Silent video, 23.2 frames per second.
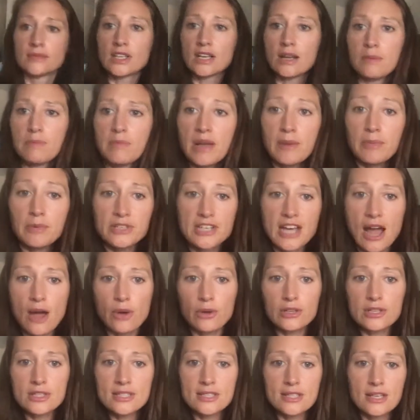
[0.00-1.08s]
paper
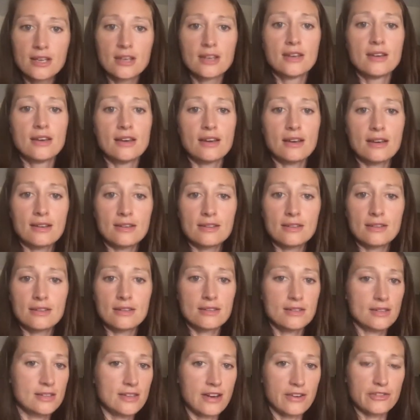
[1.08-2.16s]
towels.
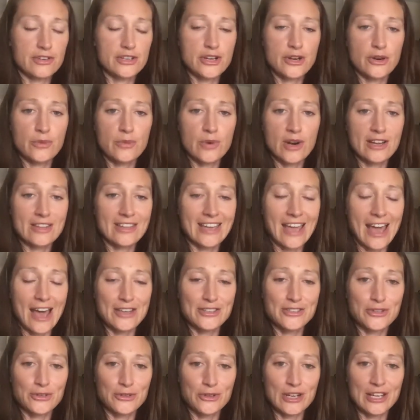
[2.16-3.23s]
You never know where the
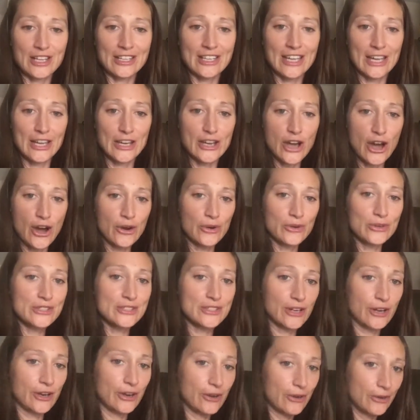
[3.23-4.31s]
castor oil can go,
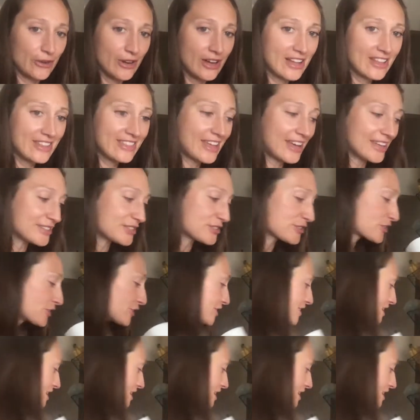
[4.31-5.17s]
so that's good to